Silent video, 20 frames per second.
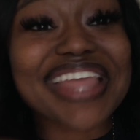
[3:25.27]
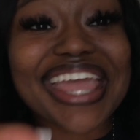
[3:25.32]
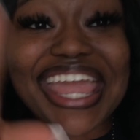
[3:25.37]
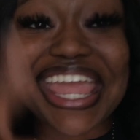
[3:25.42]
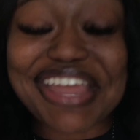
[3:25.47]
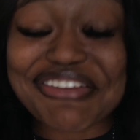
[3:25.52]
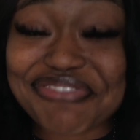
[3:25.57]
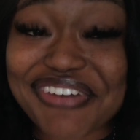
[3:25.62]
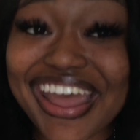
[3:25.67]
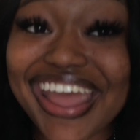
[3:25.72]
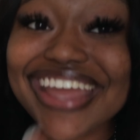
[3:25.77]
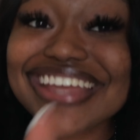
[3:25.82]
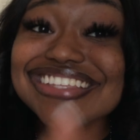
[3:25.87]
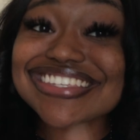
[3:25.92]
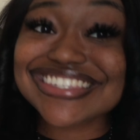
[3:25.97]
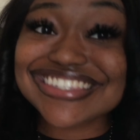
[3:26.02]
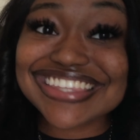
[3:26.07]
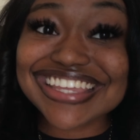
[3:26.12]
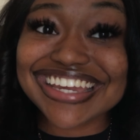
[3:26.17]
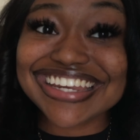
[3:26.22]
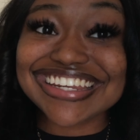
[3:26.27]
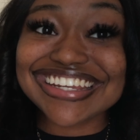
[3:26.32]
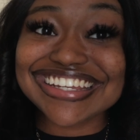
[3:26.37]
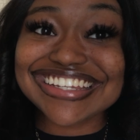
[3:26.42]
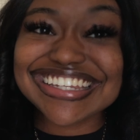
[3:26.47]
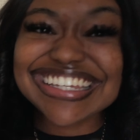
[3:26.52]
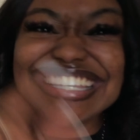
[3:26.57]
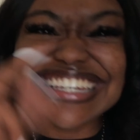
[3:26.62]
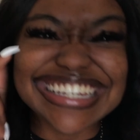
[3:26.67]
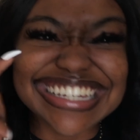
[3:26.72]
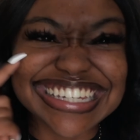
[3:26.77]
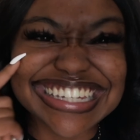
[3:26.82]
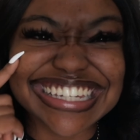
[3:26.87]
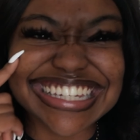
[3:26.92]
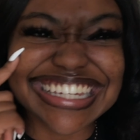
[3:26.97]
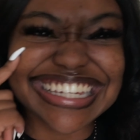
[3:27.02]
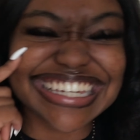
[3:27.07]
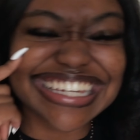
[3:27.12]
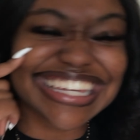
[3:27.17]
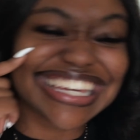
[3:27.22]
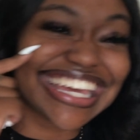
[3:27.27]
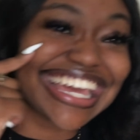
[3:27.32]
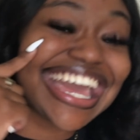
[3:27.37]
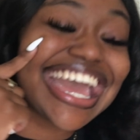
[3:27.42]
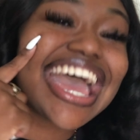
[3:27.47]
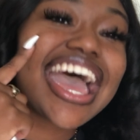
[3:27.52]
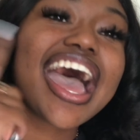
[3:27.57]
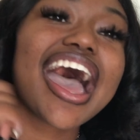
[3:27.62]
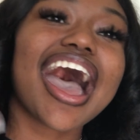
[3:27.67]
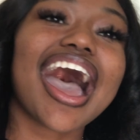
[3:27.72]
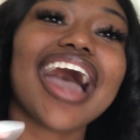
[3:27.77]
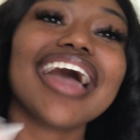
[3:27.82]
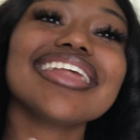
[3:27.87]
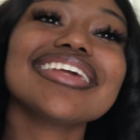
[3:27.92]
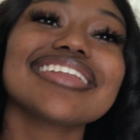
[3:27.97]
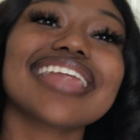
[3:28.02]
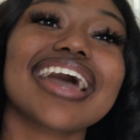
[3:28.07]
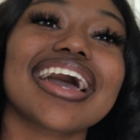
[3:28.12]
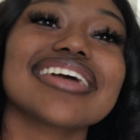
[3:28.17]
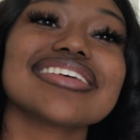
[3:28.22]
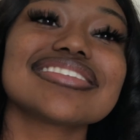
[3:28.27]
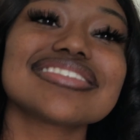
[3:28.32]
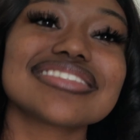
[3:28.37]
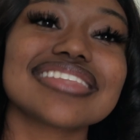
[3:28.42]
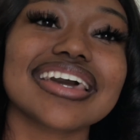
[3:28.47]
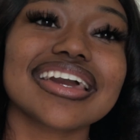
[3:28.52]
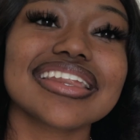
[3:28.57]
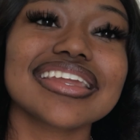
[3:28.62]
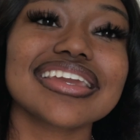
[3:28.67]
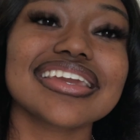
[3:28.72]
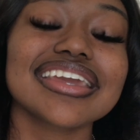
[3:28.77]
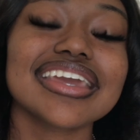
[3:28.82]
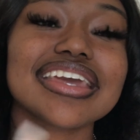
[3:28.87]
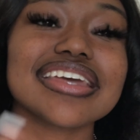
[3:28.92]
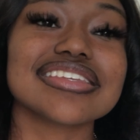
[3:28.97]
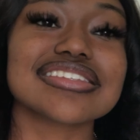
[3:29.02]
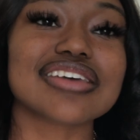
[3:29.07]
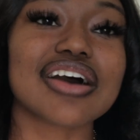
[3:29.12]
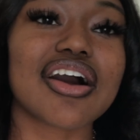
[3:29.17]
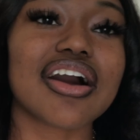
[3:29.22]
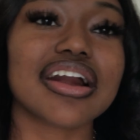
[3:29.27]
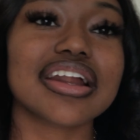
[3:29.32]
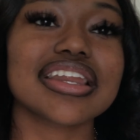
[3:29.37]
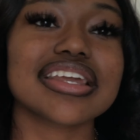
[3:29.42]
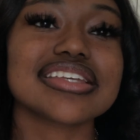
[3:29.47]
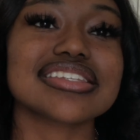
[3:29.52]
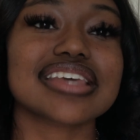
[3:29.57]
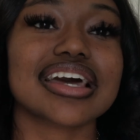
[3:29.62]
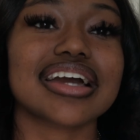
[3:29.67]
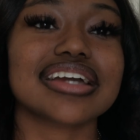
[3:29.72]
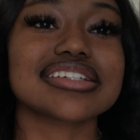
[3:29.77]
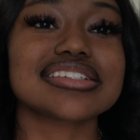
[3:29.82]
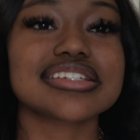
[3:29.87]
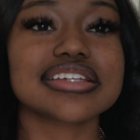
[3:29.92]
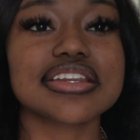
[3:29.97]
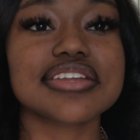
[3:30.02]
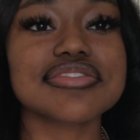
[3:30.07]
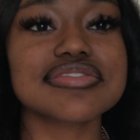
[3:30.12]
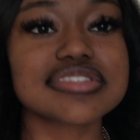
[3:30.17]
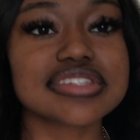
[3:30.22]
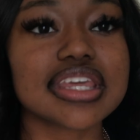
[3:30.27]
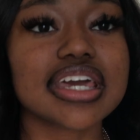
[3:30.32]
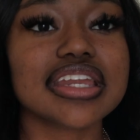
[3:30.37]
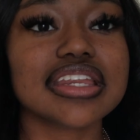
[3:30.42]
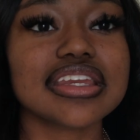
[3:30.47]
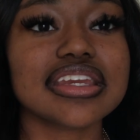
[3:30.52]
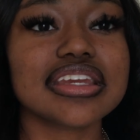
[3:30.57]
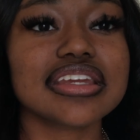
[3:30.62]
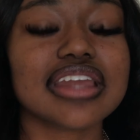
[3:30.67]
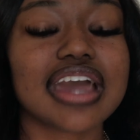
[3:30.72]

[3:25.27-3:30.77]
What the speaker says: If I had studied, I did not study as hard as I should have studied.